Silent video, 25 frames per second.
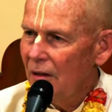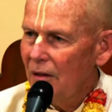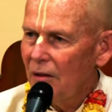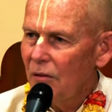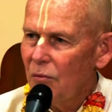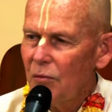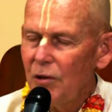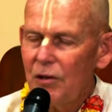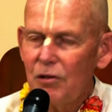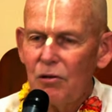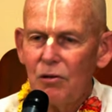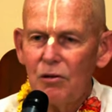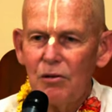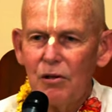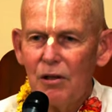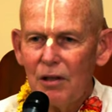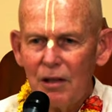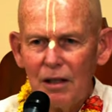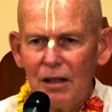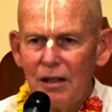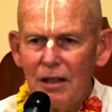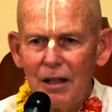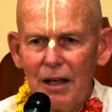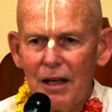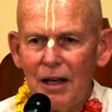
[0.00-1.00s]
what you're
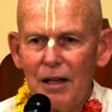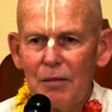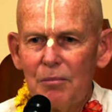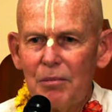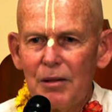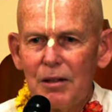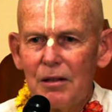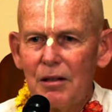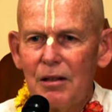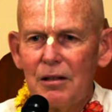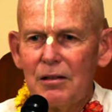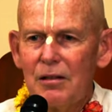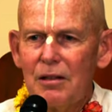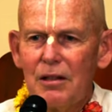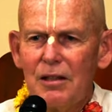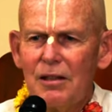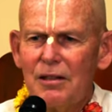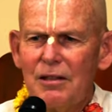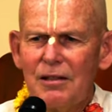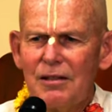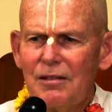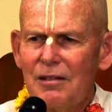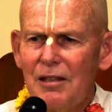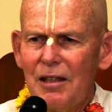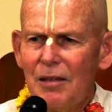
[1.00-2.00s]
looking at because
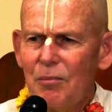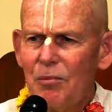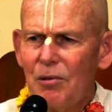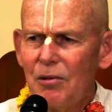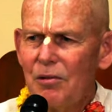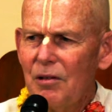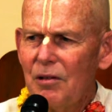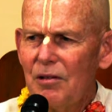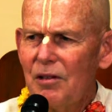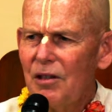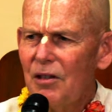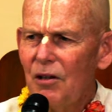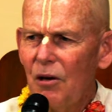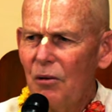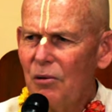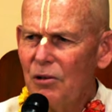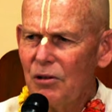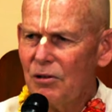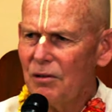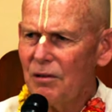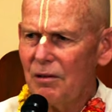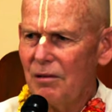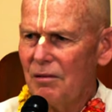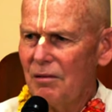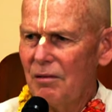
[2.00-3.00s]
he's deeper than the
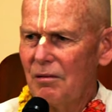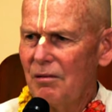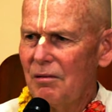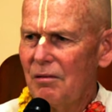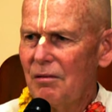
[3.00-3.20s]
ocean.